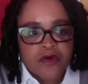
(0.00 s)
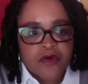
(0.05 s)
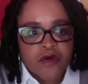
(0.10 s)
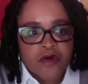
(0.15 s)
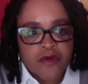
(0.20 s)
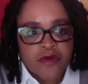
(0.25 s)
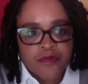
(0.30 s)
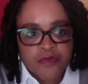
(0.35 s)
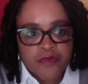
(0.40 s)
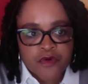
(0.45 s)

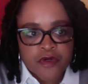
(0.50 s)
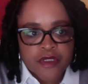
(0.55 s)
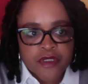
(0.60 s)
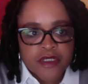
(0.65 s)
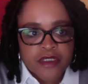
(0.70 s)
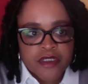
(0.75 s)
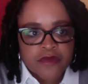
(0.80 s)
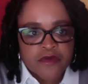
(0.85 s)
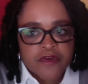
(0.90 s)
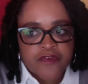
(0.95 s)
be
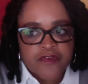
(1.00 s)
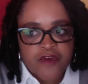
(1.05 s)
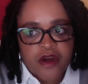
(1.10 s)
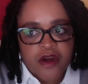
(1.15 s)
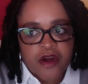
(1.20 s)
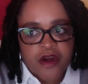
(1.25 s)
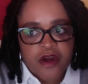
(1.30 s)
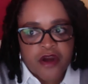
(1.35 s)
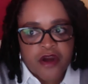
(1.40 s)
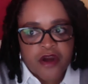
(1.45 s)

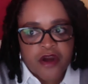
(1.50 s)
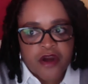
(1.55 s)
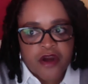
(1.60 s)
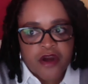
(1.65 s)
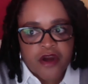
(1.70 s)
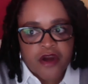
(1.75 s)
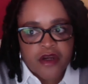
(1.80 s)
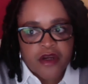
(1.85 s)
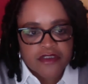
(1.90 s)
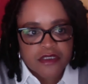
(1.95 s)
onboarded with
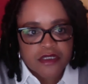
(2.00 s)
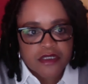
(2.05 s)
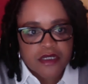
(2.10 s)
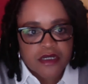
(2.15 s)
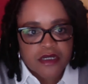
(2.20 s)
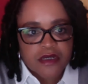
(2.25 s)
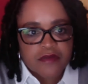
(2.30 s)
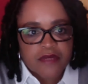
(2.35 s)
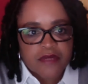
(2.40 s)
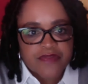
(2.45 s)
our
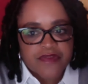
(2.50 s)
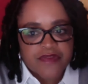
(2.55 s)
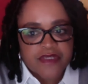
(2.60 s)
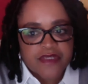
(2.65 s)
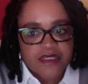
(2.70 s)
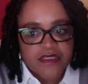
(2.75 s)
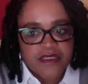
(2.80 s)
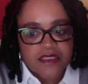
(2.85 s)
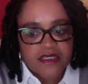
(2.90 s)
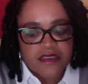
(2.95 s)
launch.
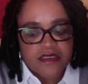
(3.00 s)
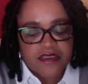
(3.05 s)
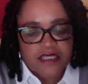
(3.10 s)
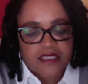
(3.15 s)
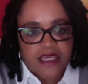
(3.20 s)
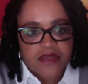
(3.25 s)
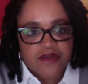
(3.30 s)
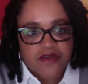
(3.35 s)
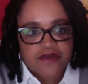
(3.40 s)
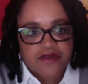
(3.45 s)
I
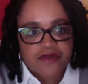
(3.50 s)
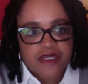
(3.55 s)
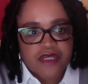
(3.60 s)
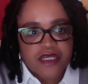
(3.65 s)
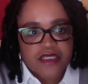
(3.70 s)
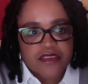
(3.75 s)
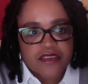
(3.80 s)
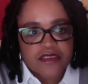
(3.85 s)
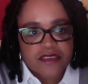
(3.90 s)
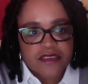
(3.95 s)
think
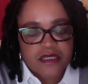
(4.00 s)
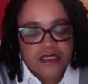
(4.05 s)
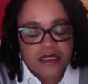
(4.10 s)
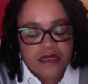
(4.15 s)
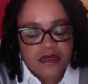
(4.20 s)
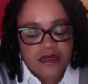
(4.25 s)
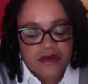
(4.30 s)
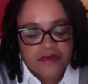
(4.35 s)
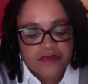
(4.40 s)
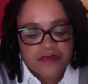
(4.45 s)
that
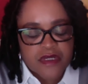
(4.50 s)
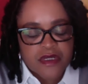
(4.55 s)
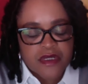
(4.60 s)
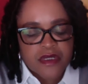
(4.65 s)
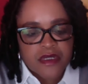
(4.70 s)
creates